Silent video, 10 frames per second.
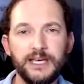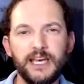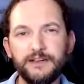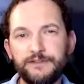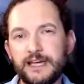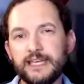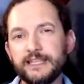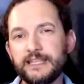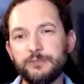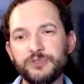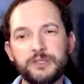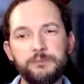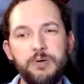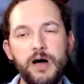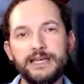And in fact, GitLab was the
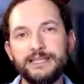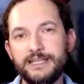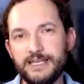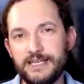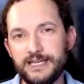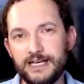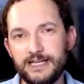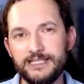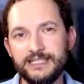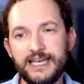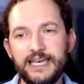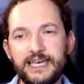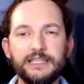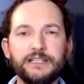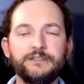pioneer in
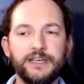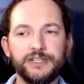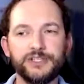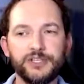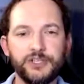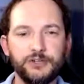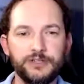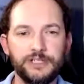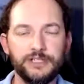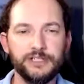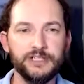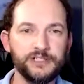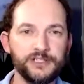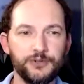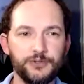elevating security in
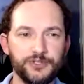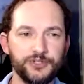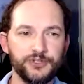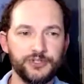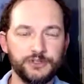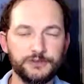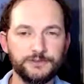source control.